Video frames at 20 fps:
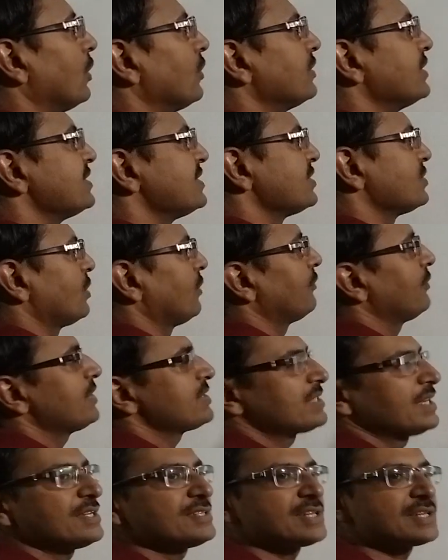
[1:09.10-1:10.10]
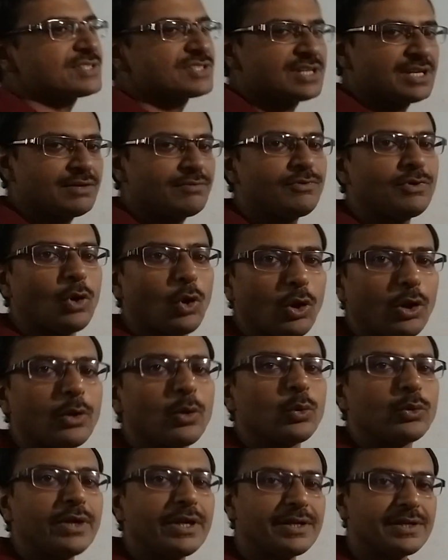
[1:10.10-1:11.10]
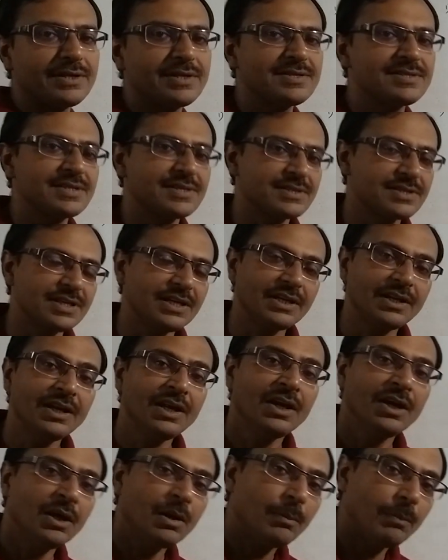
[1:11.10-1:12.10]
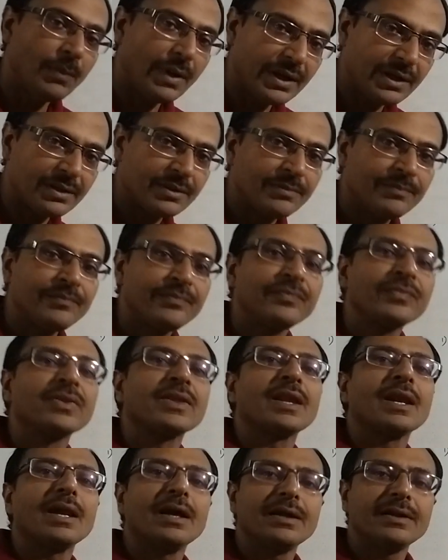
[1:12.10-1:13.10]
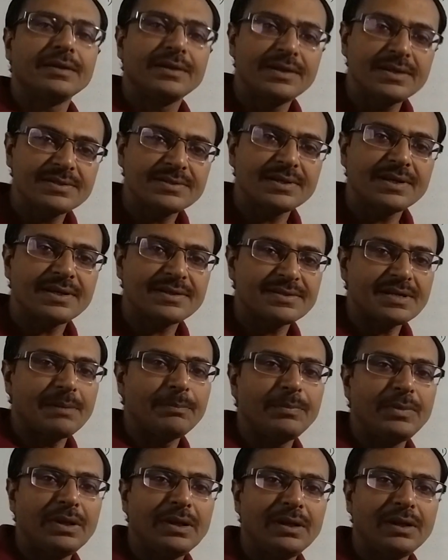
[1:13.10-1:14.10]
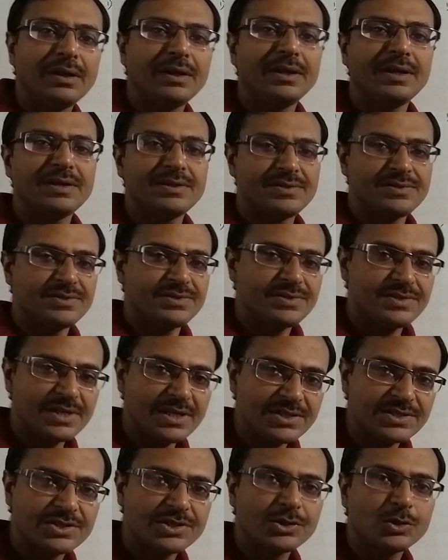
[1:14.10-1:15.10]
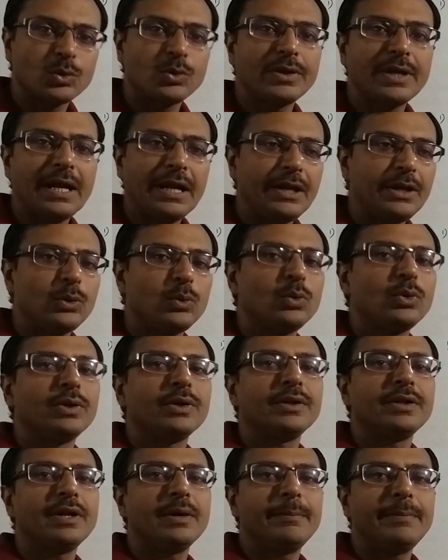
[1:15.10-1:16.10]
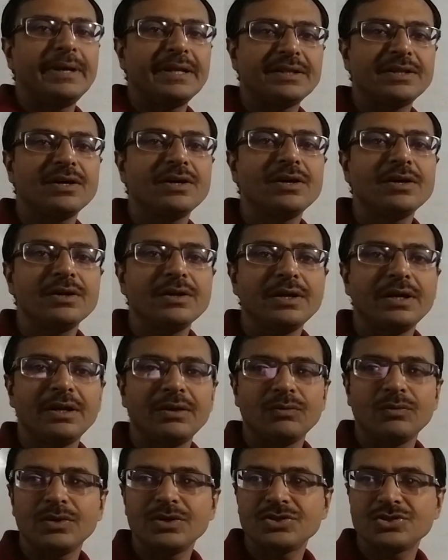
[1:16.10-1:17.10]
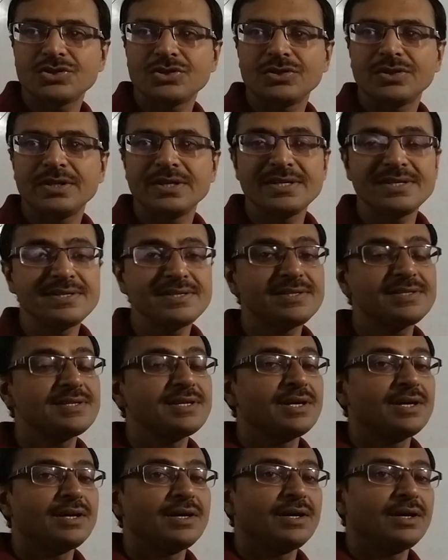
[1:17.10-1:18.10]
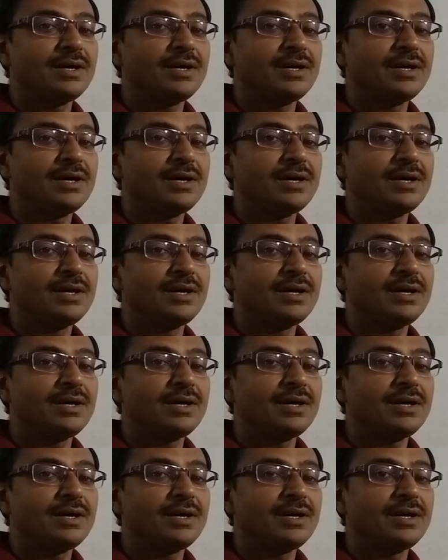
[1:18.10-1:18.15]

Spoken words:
Now, this is obviously 16. We all know that it is 16. But this example is just to tell you the method in which these